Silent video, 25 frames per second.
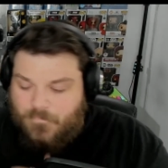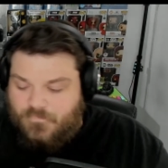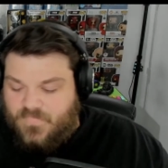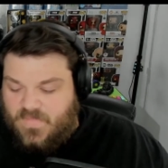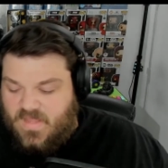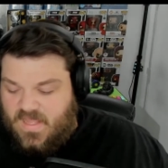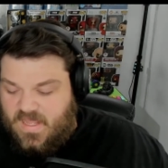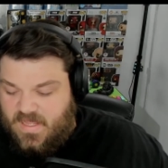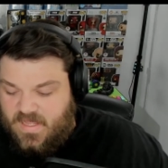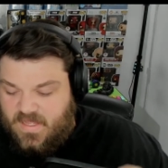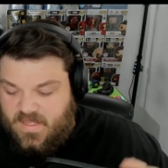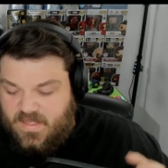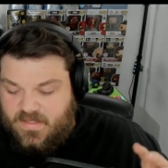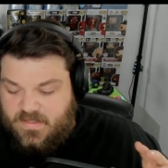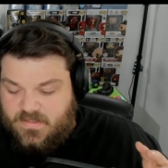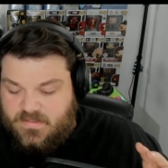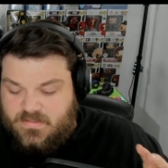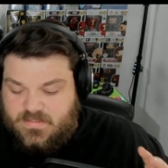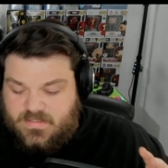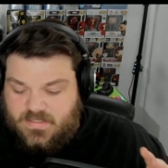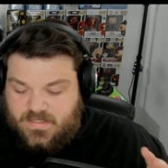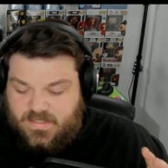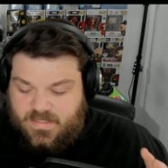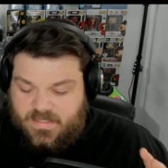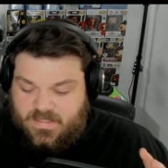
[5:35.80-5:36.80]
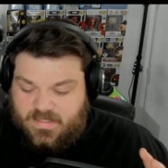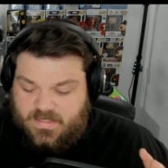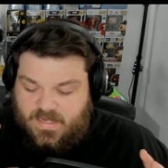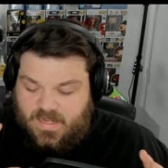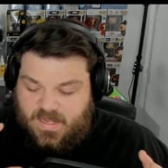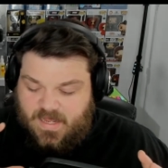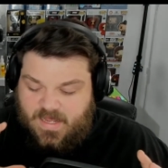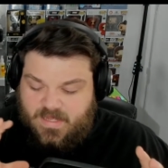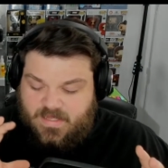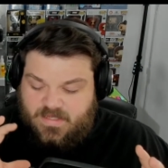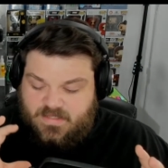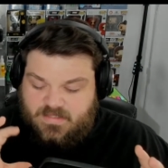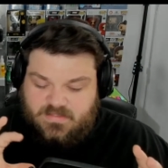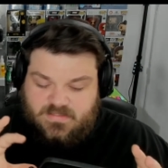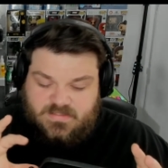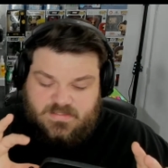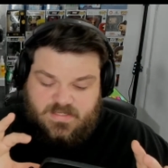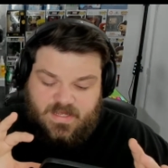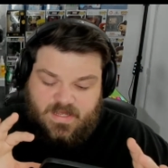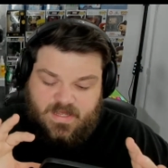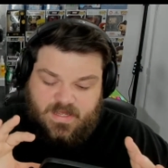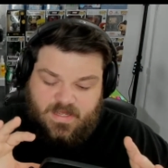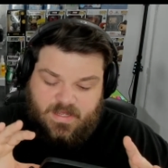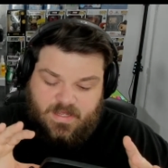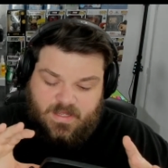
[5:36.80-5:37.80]
And it has
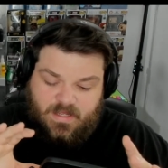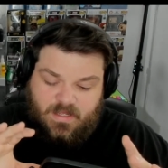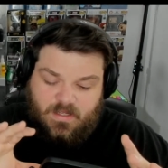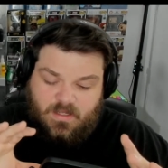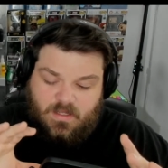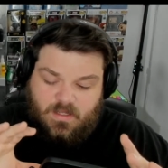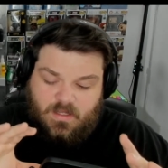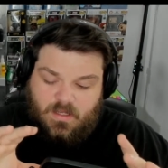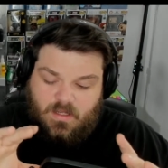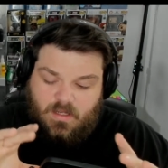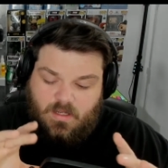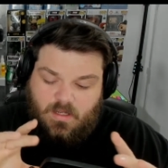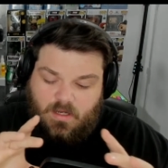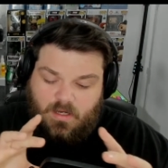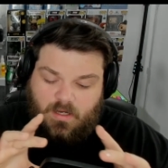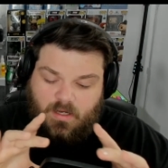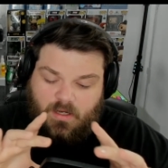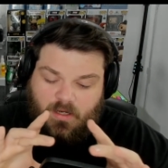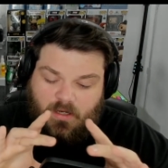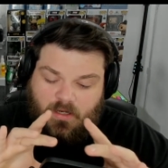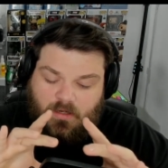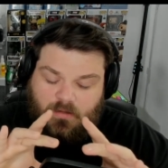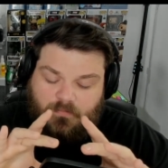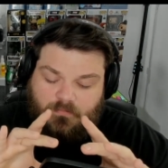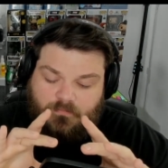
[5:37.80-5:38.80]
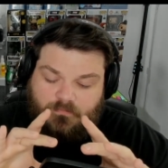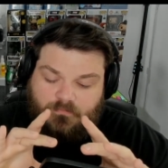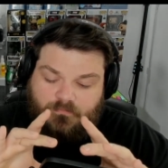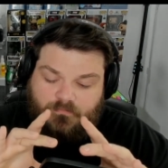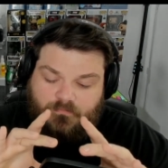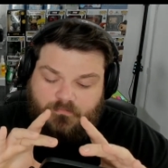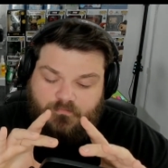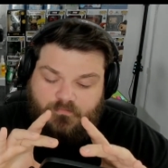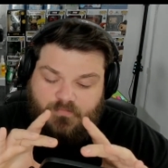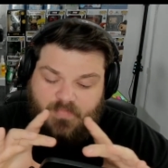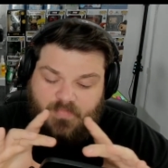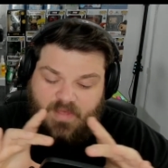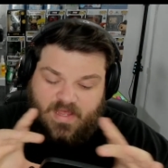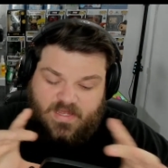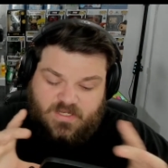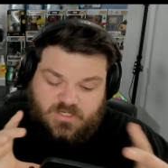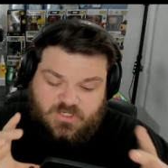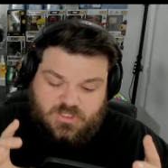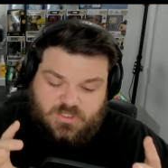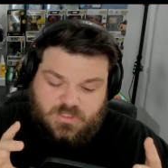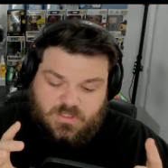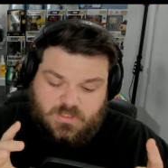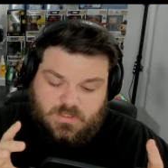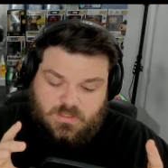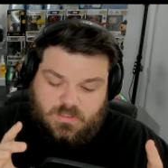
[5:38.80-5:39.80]
a
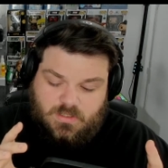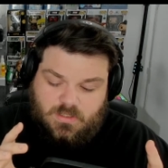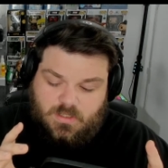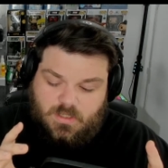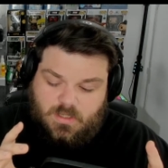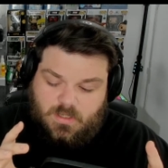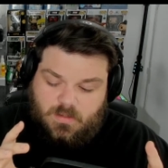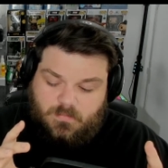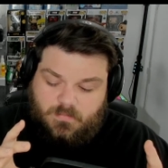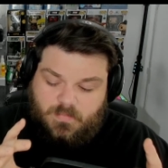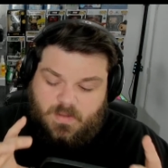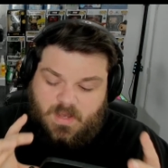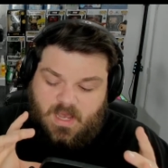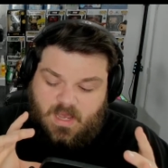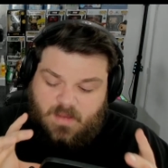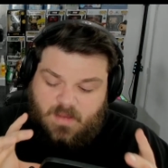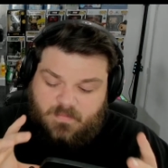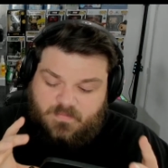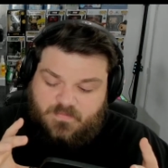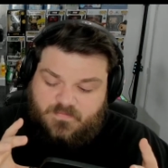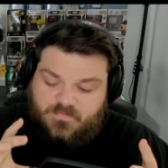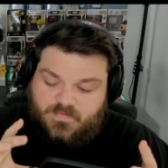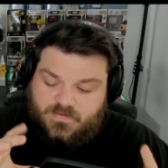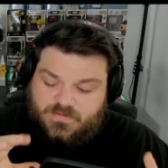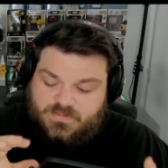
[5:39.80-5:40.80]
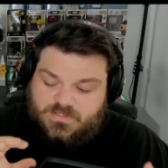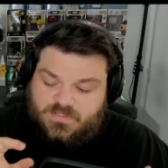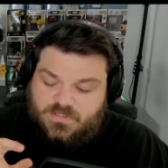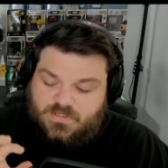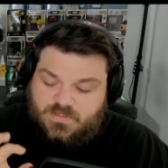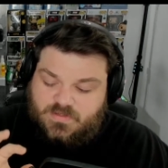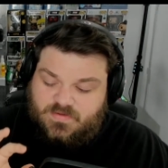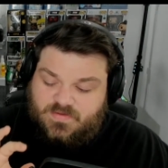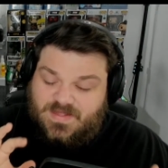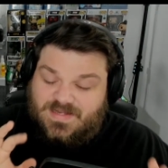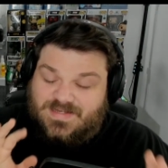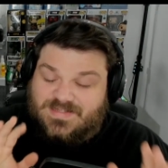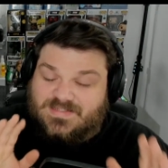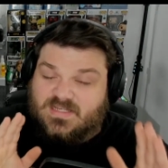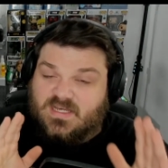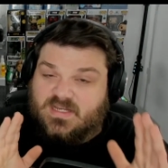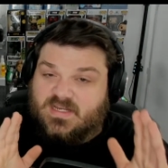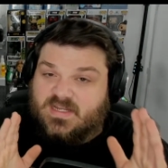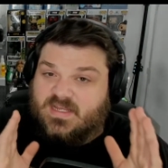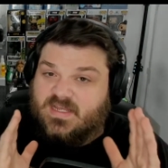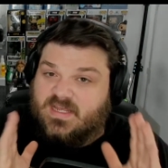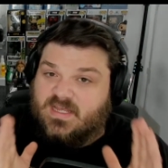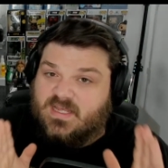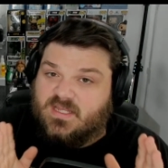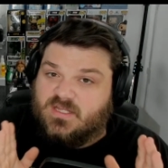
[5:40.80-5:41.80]
mesh pop filter that is on
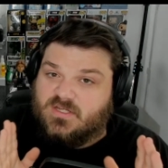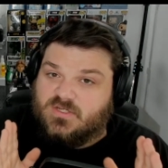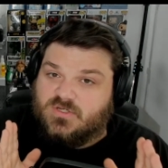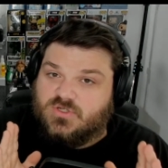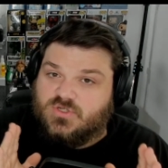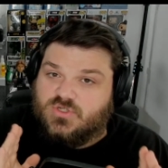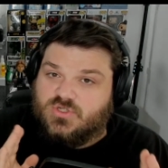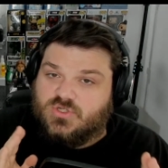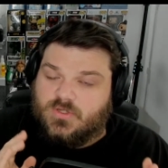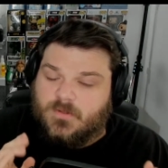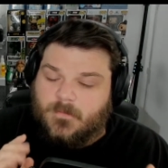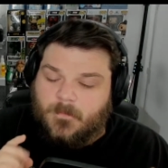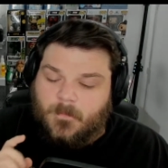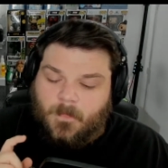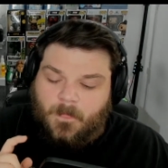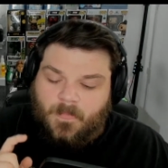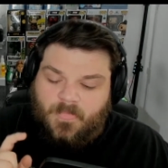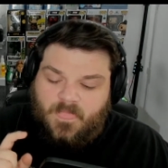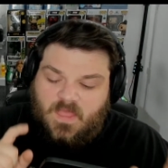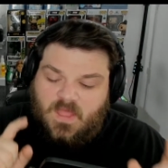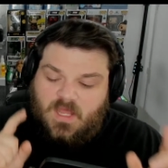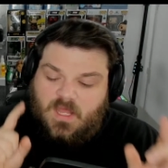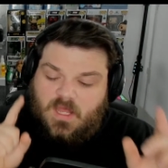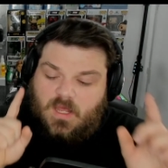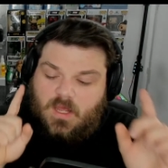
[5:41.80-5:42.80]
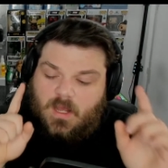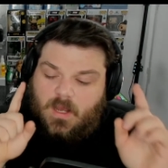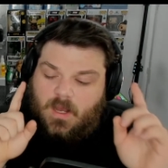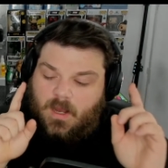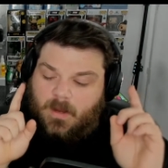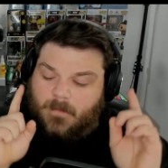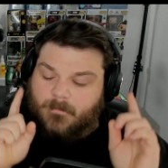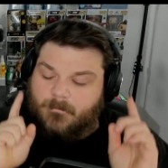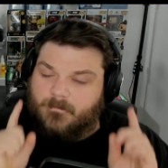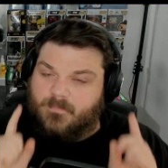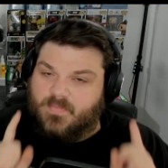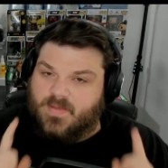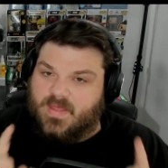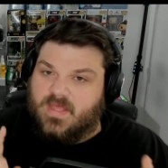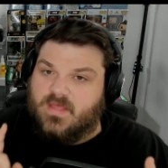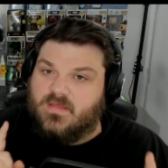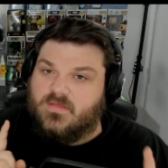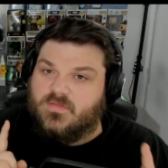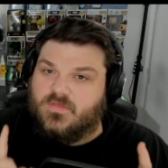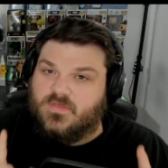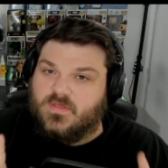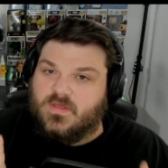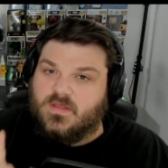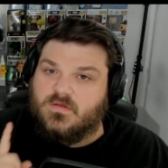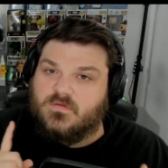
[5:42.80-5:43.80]
a hinge. A
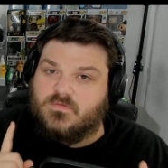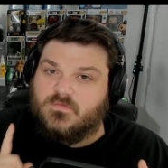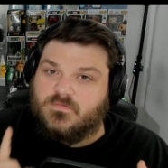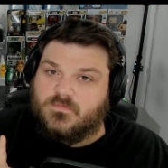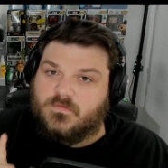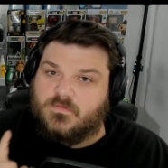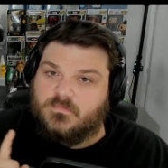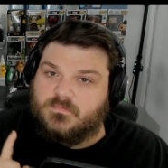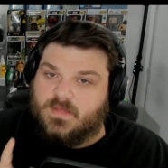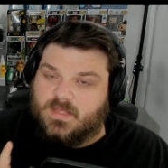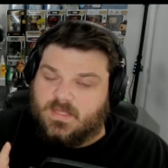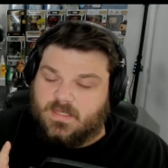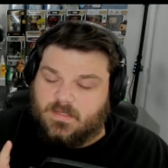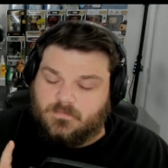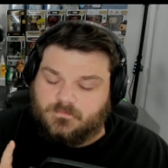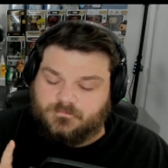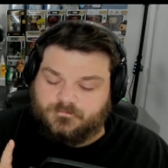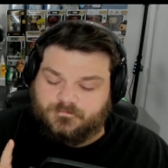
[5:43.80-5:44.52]
big thing for me